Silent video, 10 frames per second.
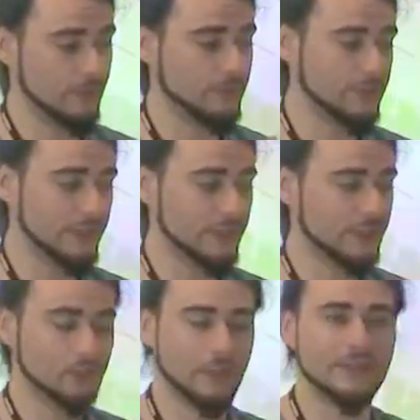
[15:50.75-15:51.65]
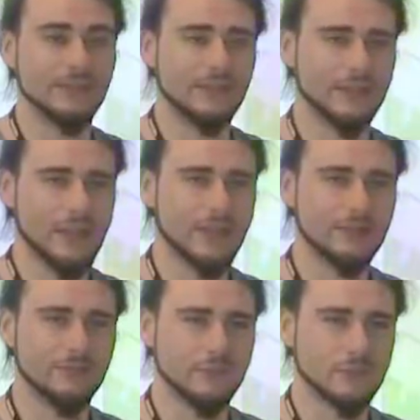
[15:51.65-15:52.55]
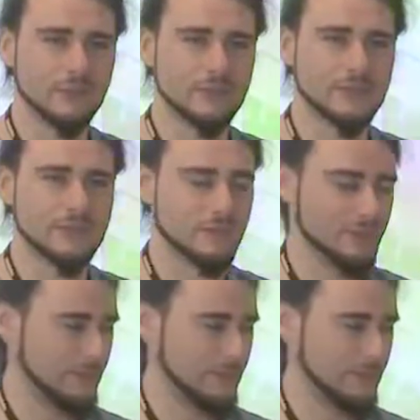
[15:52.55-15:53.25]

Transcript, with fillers: 15, 20 active users